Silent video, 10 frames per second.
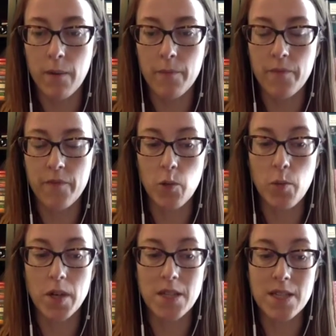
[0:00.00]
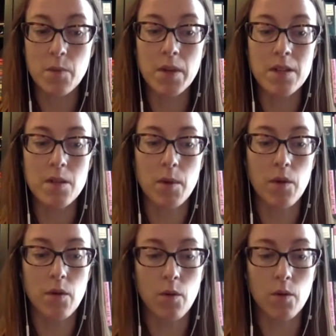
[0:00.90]
fellow participants
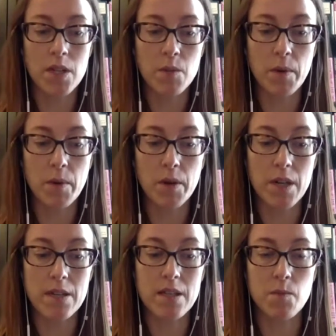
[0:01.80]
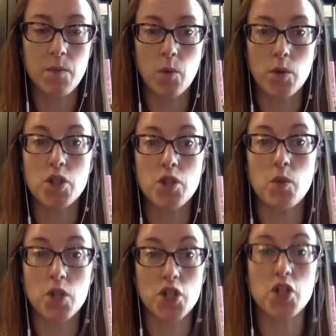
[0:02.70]
about their own experiences, but
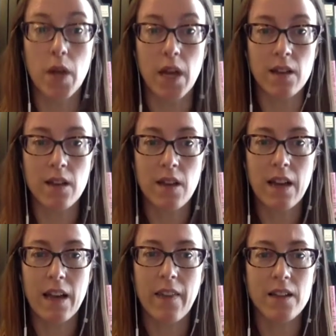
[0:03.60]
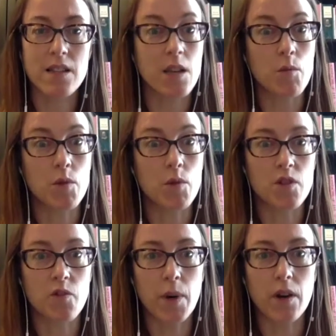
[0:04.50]
we're doing. And that's the
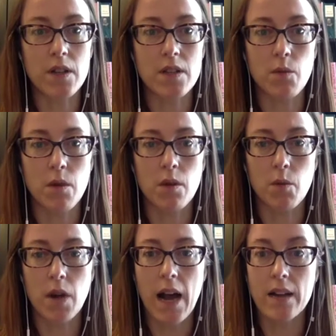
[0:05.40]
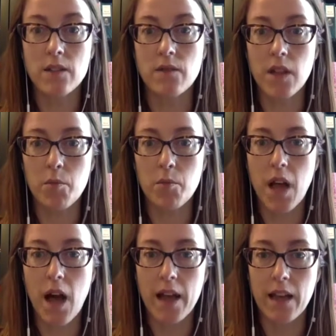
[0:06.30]
immersive part, is that we're actively
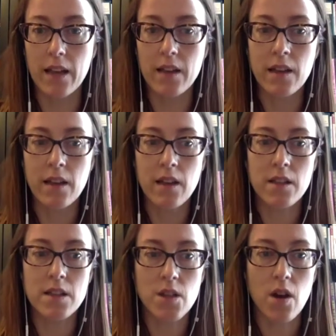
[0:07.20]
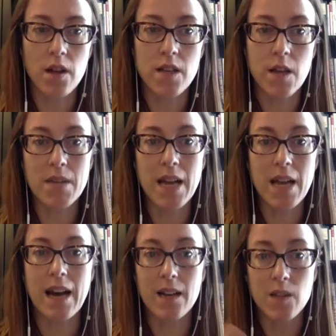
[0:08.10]
applying these concepts
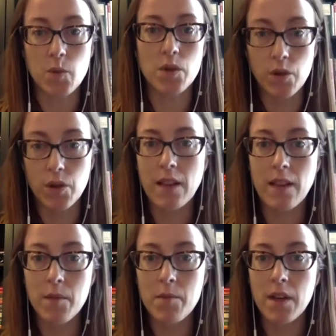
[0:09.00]
as we're learning them,